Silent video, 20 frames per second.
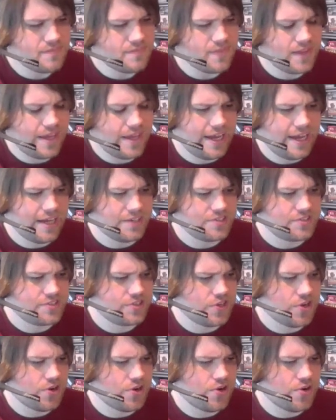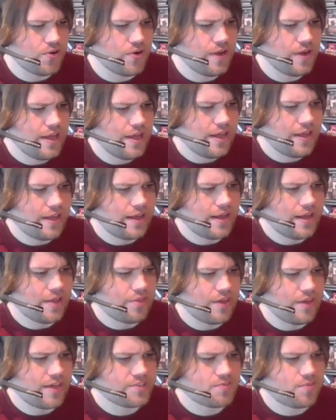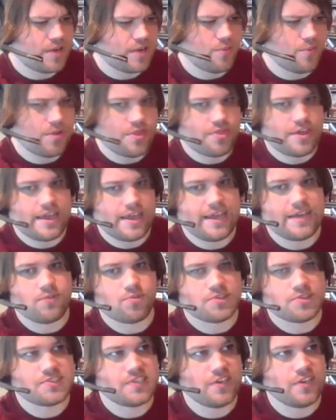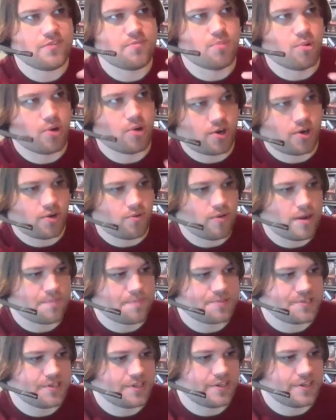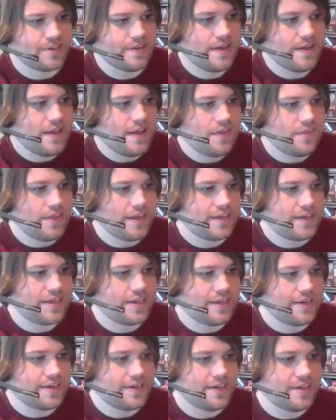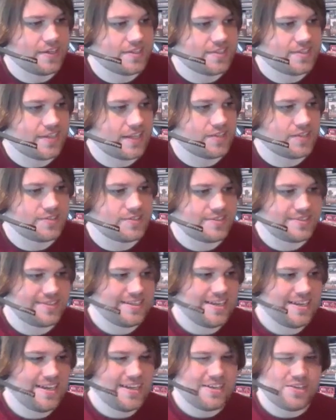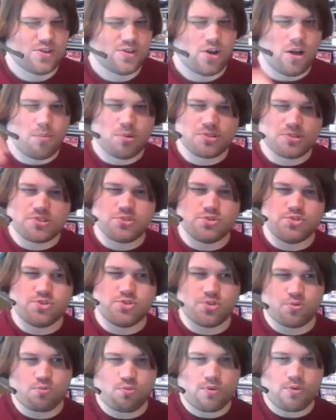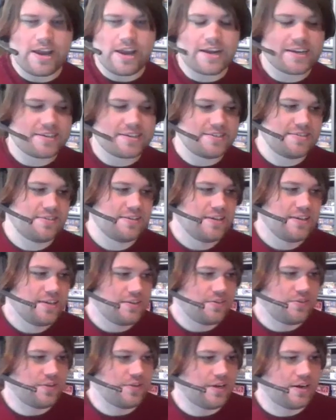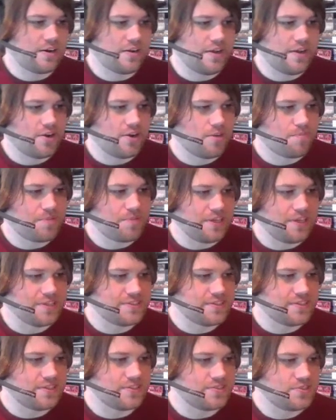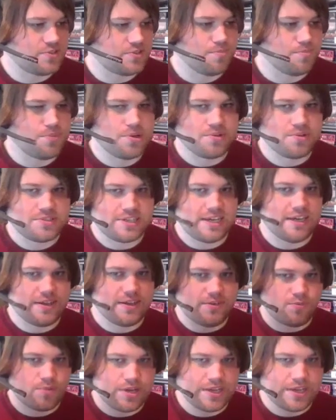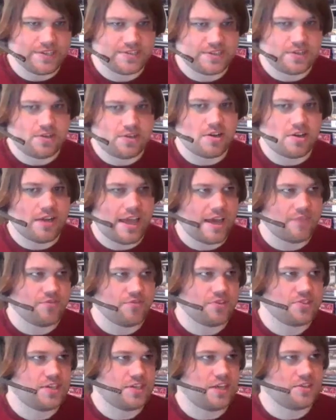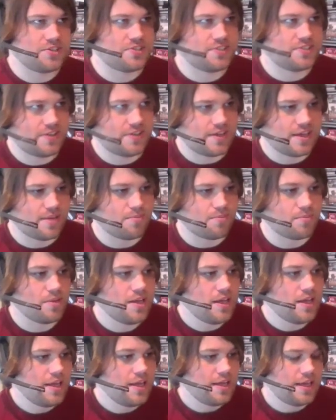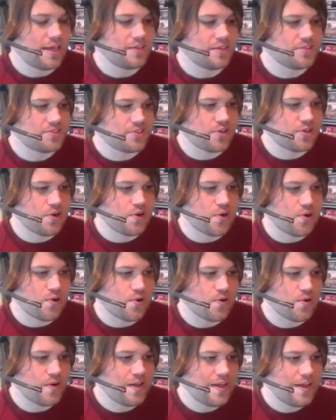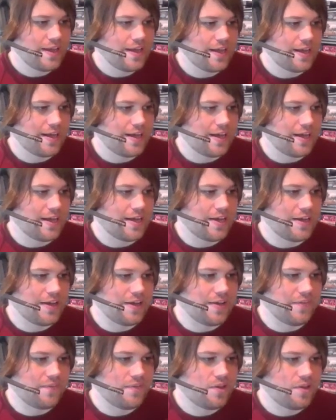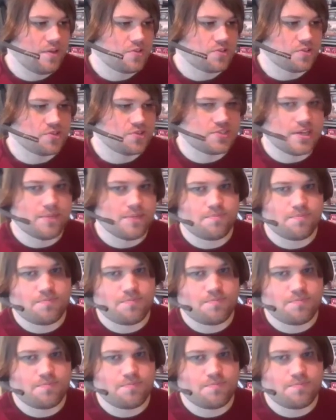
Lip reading: and so that's why when they receive more corruption, they can, in a sense, almost direct their inner pieces to mutate in ways that are advantageous to them. And so some